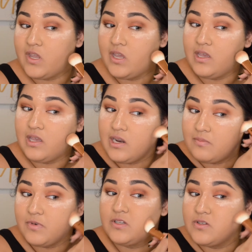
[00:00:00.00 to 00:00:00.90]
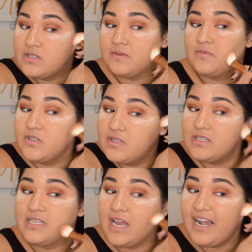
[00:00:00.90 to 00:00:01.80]
and I'm gonna do the same to
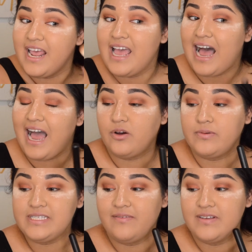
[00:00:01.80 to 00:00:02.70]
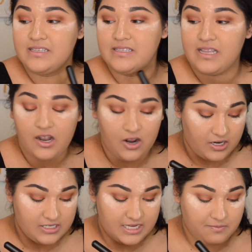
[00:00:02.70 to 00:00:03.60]
this side. I always have a
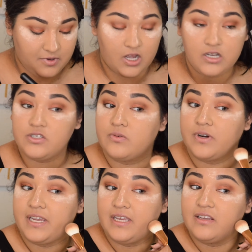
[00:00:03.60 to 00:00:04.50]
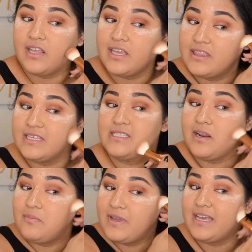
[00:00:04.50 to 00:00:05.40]
hard time contouring like this
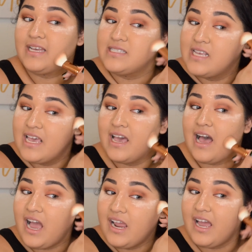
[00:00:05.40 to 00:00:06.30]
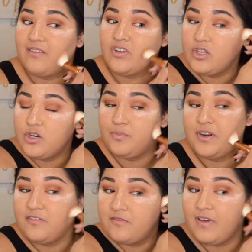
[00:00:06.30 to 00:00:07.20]
side because I have a little
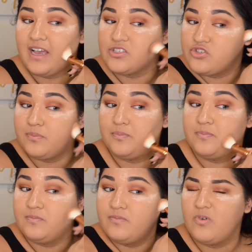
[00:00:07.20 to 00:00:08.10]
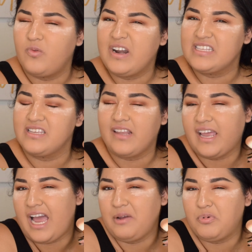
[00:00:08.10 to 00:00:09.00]
bit of extra, what is it,
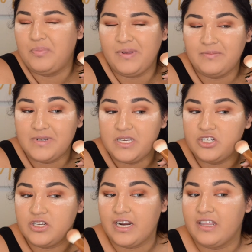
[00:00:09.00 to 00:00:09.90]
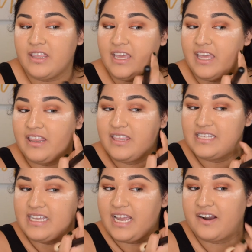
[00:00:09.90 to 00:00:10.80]
like hyperpigmentation kind of thing in
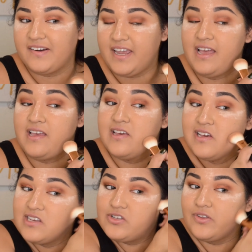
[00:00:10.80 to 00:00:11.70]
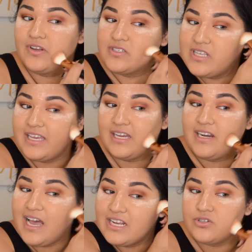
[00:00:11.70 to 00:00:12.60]
this area. So there's like a
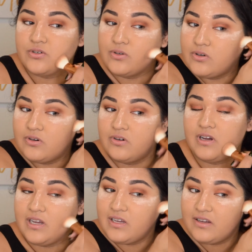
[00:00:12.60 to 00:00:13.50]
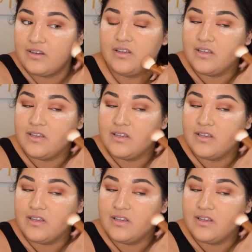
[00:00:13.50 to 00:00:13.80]
natural